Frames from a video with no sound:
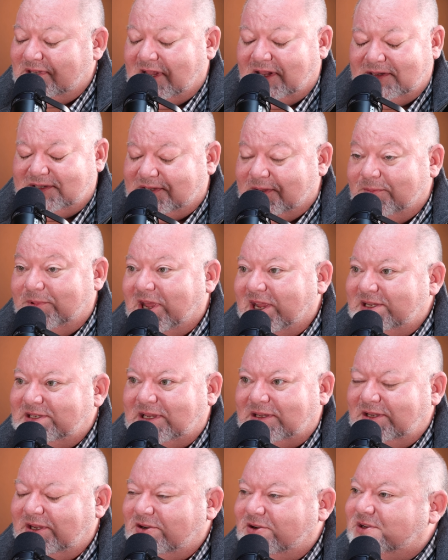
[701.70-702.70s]
some days
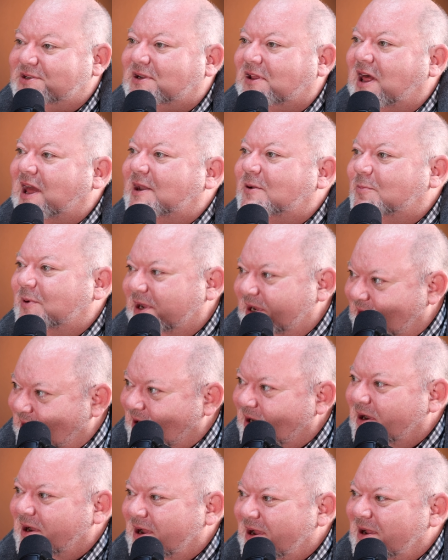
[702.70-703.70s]
you're just glad to be
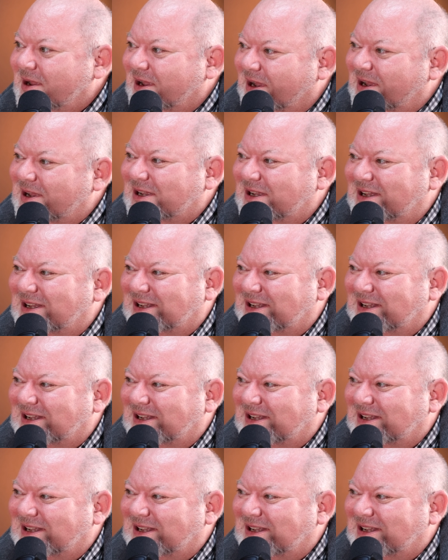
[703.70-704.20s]
here. Yeah.